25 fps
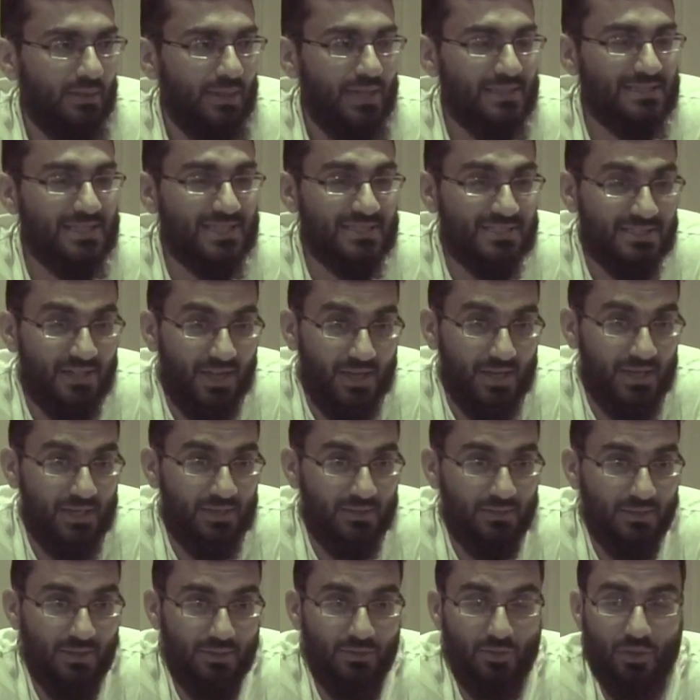it's a
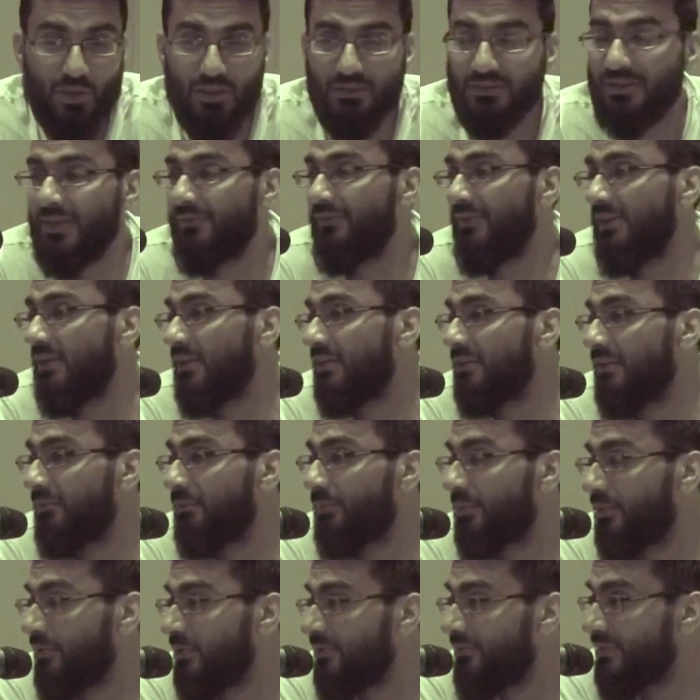sign, not a
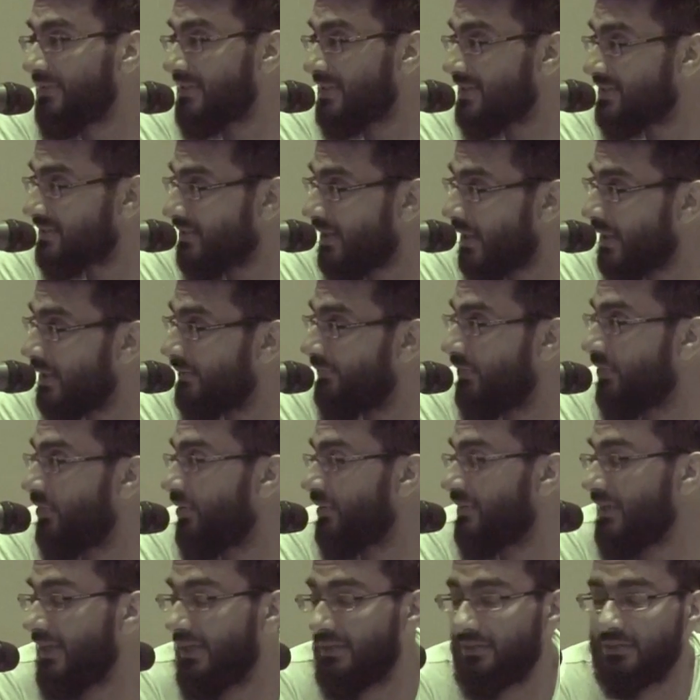definitive proof, it's a sign of a
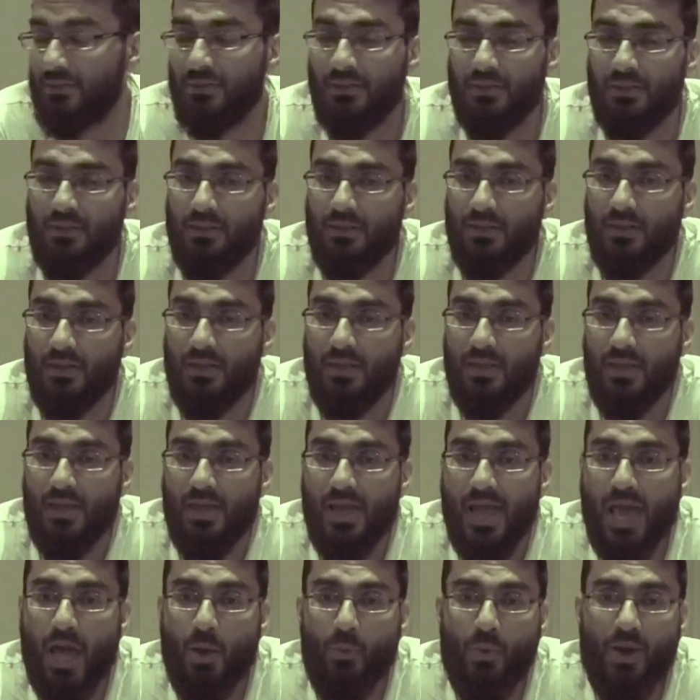good end.
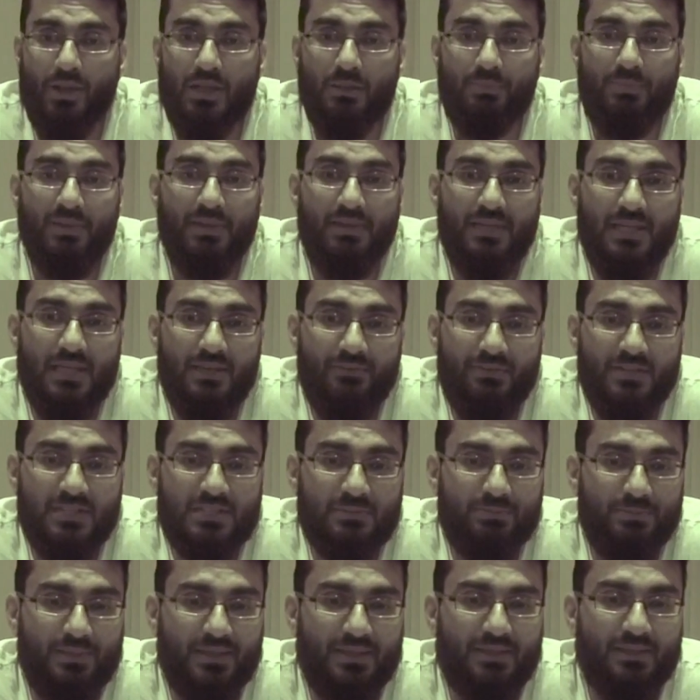And whether believers
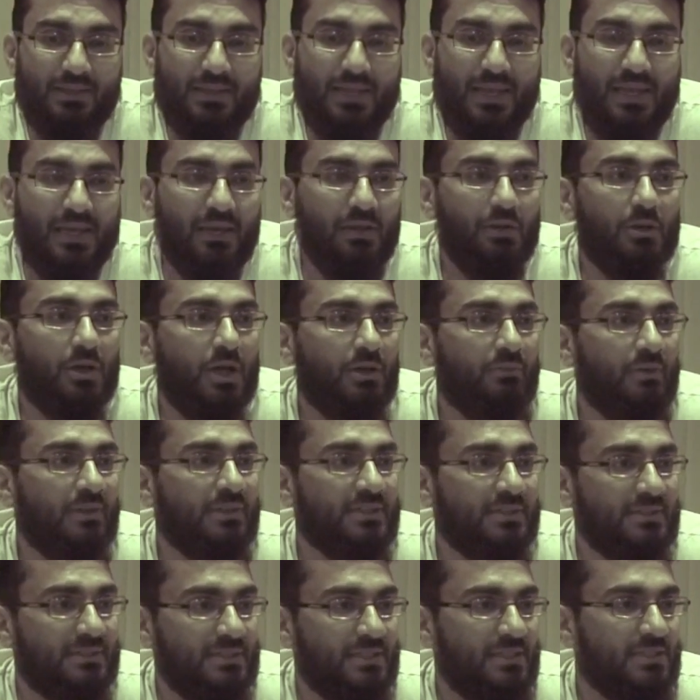speak ill of a
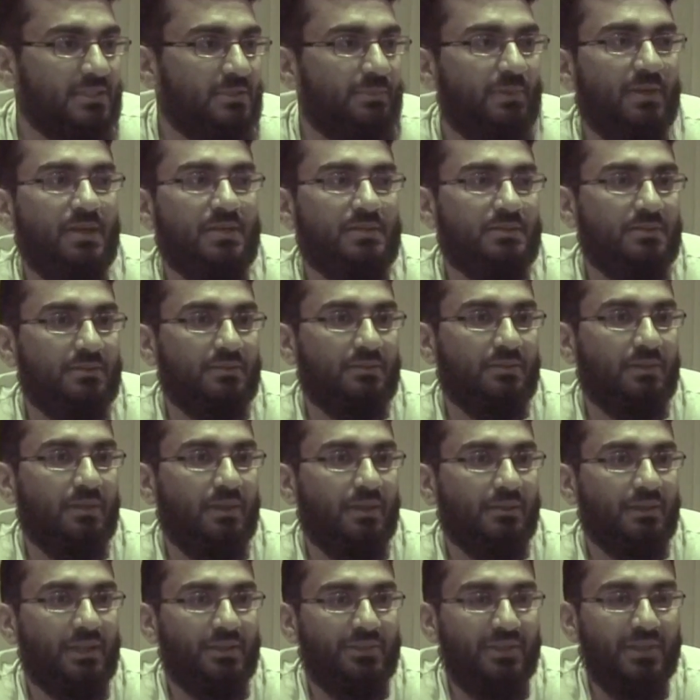deceased person,
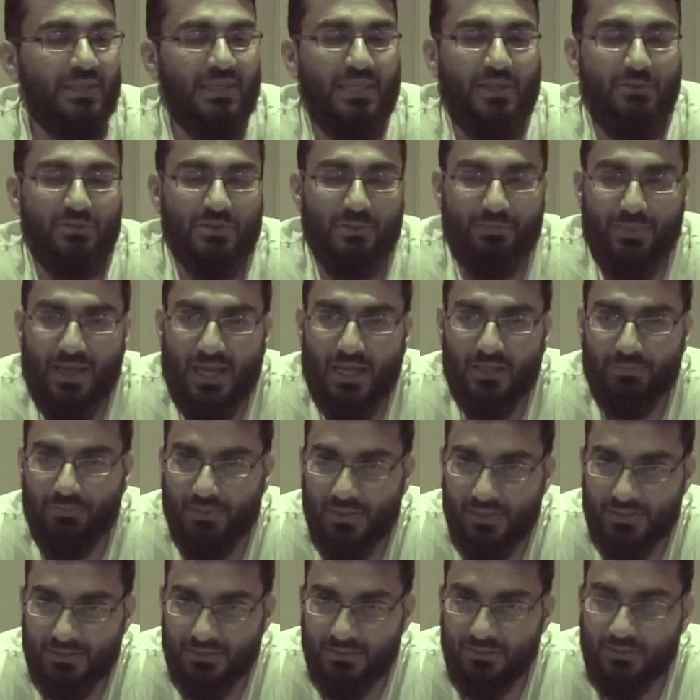they think he was a bad
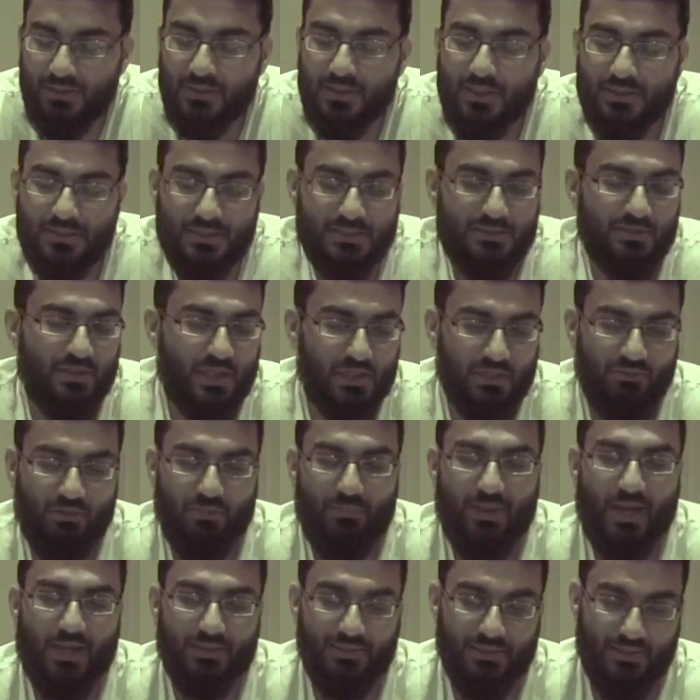person, it's a sign of a
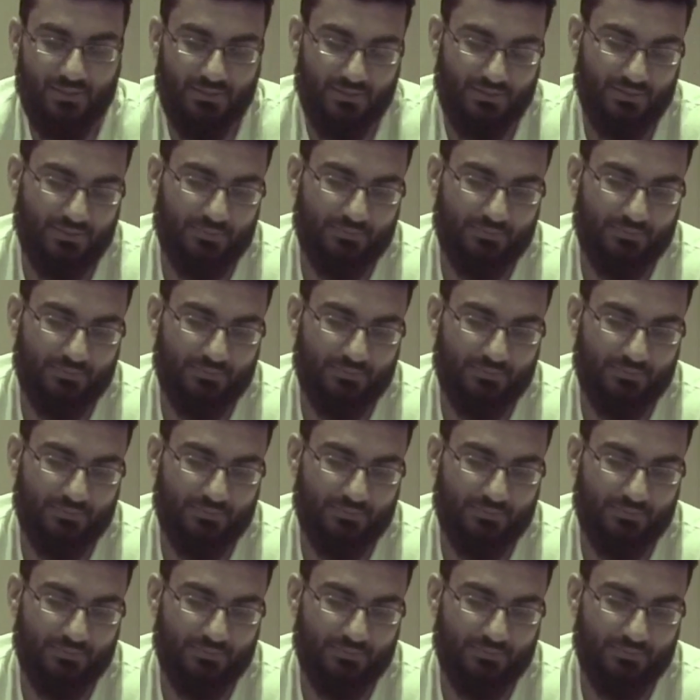bad end.